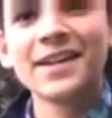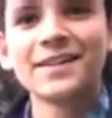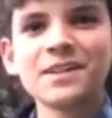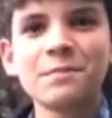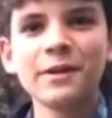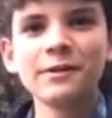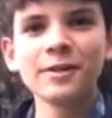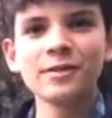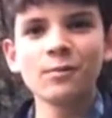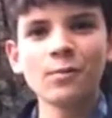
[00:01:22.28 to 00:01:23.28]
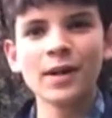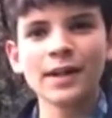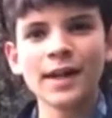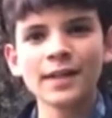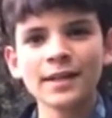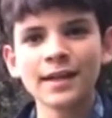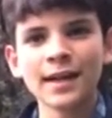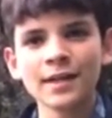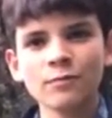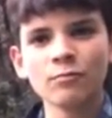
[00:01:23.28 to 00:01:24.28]
This period went hand in
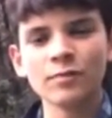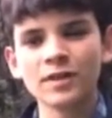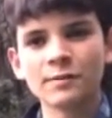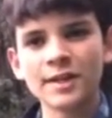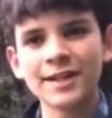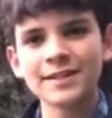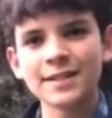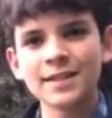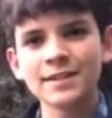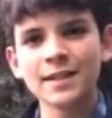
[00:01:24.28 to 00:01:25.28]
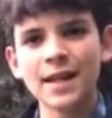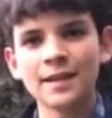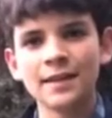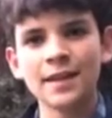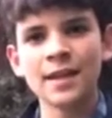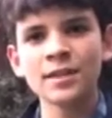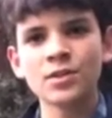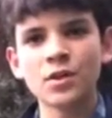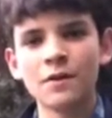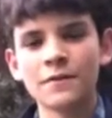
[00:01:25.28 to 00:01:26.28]
hand with the Renaissance and the
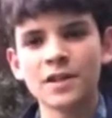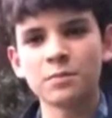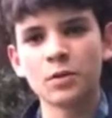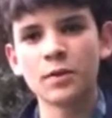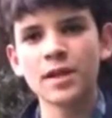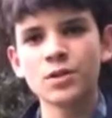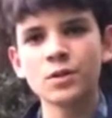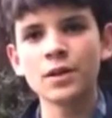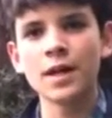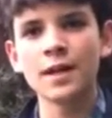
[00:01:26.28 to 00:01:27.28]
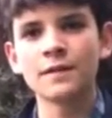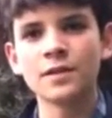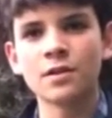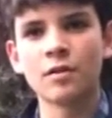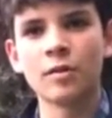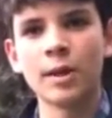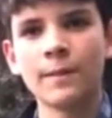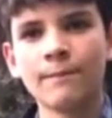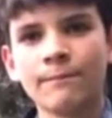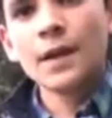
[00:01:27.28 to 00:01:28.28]
age of exploration and discovery.
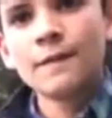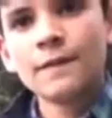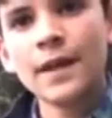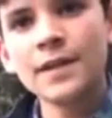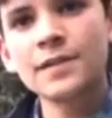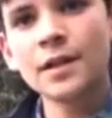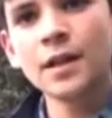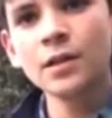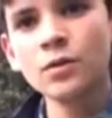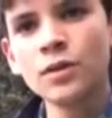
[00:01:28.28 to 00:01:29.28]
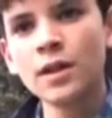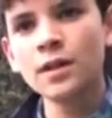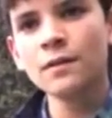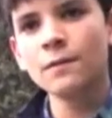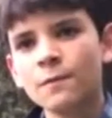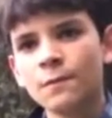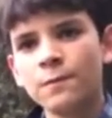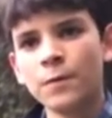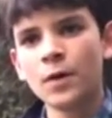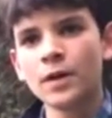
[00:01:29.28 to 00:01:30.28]
They started looking
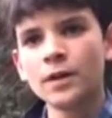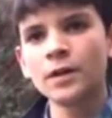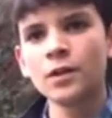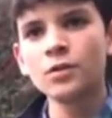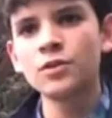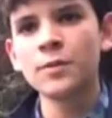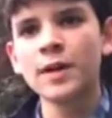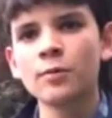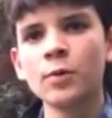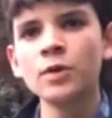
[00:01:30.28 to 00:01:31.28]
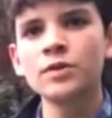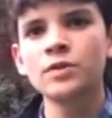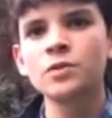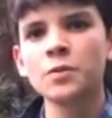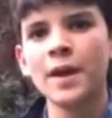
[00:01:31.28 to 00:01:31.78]
for new trade routes to